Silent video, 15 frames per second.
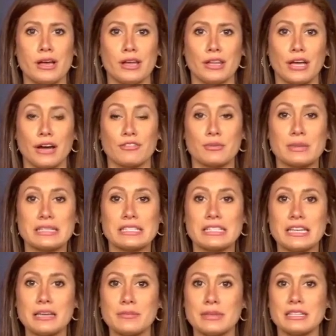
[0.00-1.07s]
The government
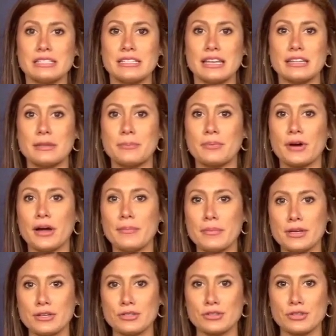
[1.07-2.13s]
statement said the prime
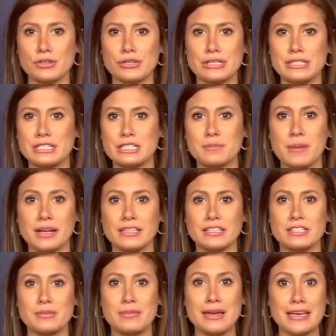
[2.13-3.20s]
minister is expected
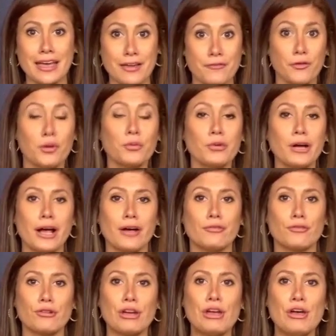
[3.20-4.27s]
to make a full
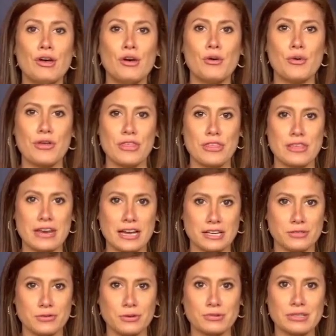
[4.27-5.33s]
recovery within the
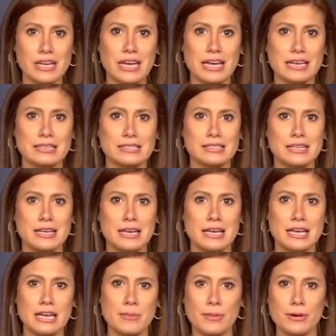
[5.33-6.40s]
next few days.
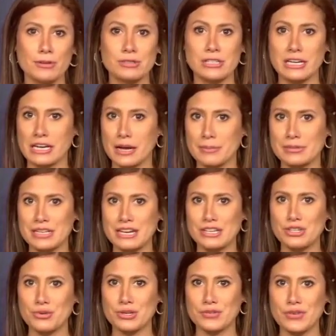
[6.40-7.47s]
He posted an update
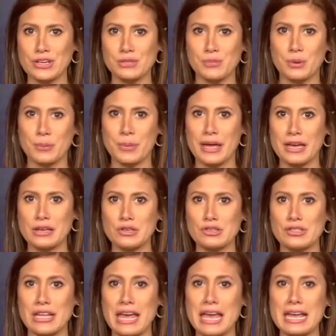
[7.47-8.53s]
to his Facebook page
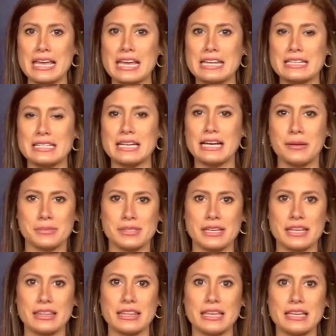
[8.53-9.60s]
saying, "In times
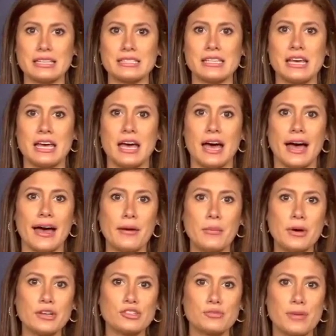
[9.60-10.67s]
like these, I
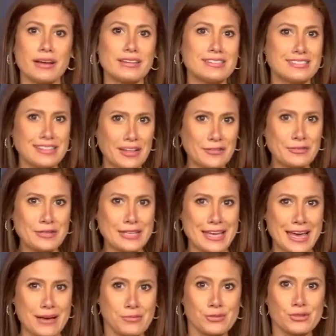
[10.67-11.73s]
wish my selfie
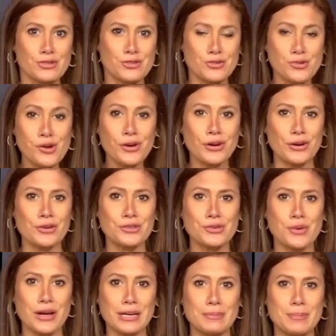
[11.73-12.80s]
game was stronger so
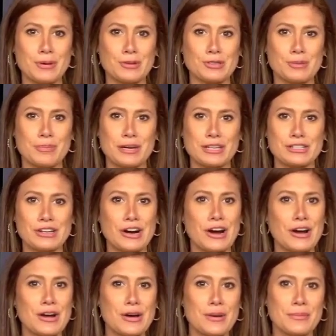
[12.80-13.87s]
I could post a picture,
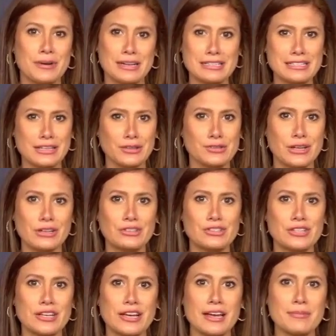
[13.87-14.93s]
but until such
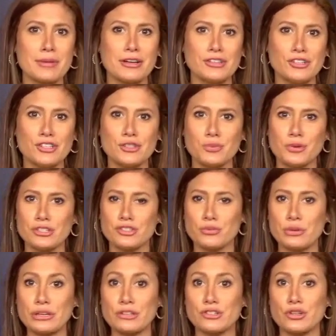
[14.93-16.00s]
time, I just want to
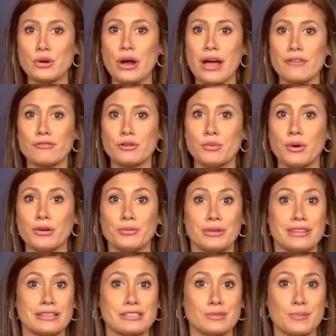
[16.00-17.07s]
reassure everyone with
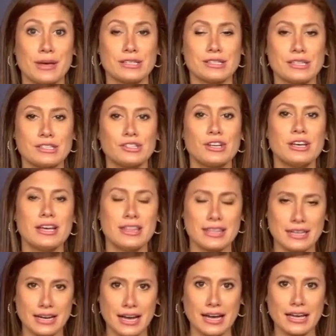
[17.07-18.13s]
this message
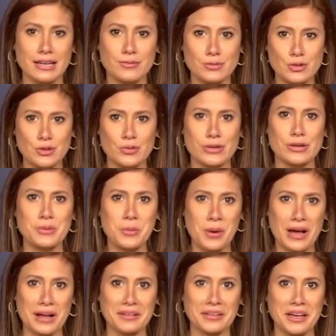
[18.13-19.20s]
that I am doing
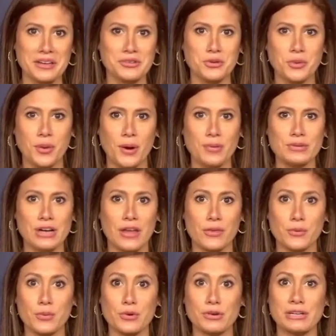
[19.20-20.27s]
well." End quote. Now, the
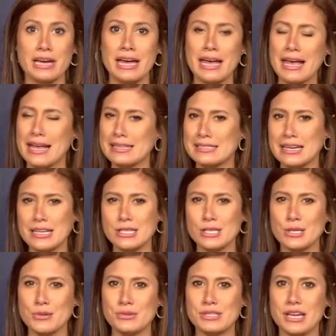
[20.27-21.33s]
work has not
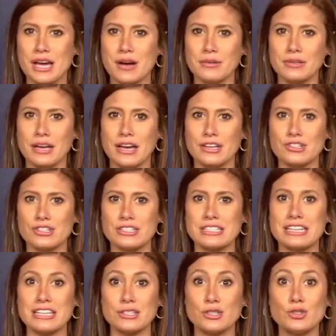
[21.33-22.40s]
slowed down. I just
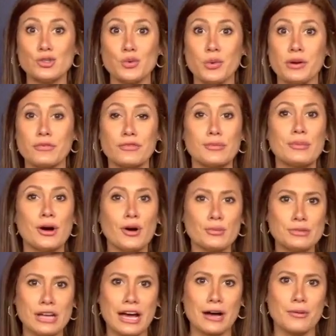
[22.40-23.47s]
get to do it from
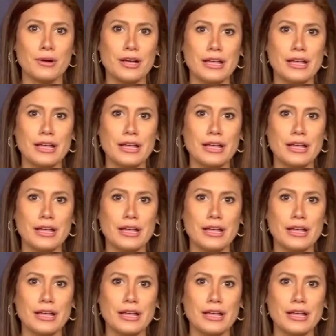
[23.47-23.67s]
home now.